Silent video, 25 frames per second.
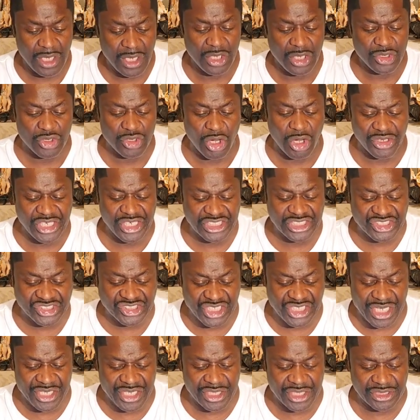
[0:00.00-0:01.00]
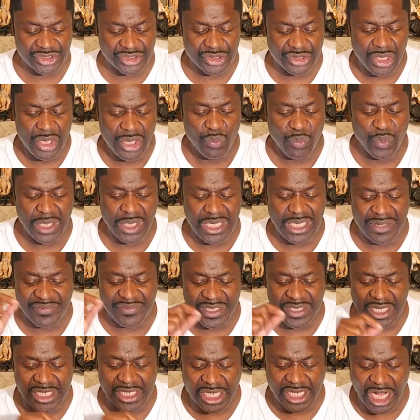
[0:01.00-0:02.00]
Your descendants will live
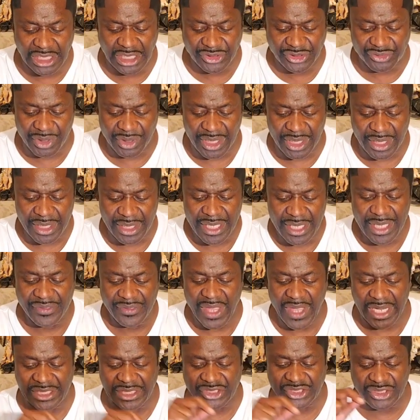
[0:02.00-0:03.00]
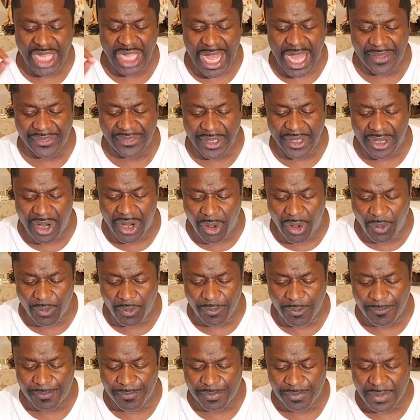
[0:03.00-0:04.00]
in a country that is not their
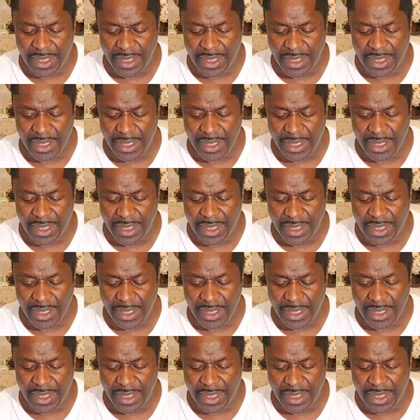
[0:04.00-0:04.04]
own.